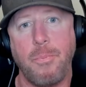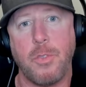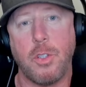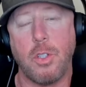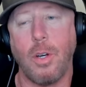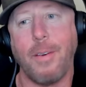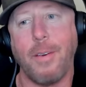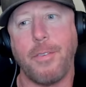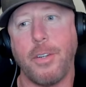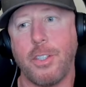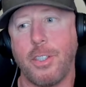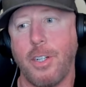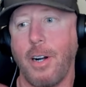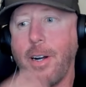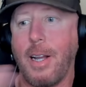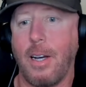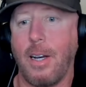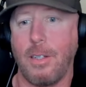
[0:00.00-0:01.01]
So if you're
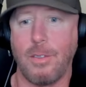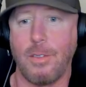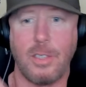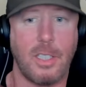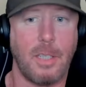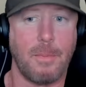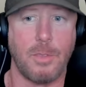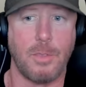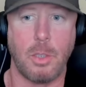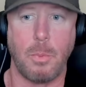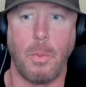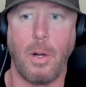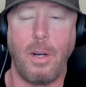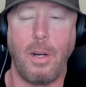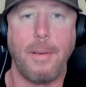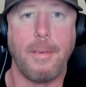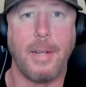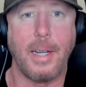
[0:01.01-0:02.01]
starting out in something
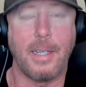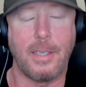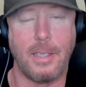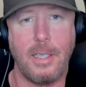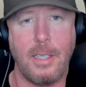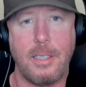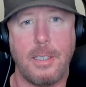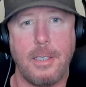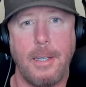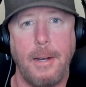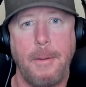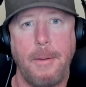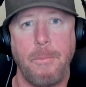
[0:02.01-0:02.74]
small like this,